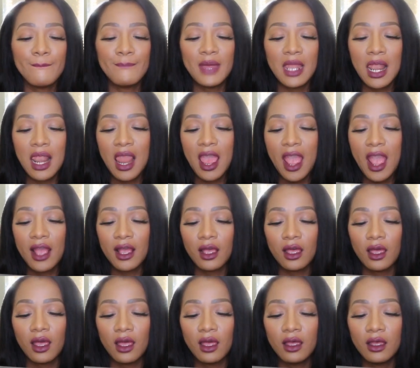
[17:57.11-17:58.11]

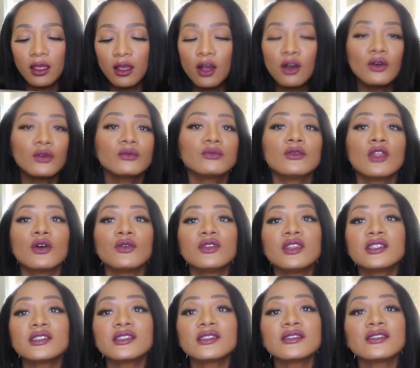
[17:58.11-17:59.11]
black oh no
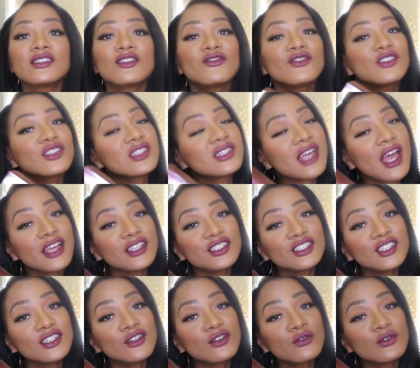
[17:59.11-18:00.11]
this is the
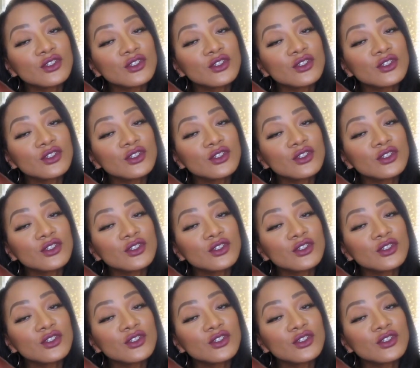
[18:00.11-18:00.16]
Versace